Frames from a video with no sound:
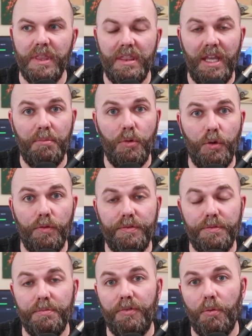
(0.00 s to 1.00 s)
they
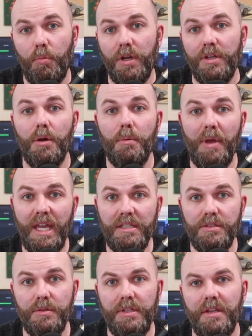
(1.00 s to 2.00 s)
moved from one domain
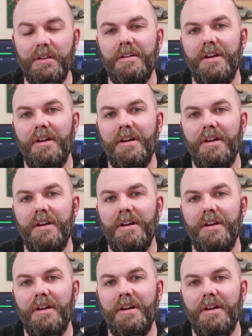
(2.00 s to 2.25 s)
to another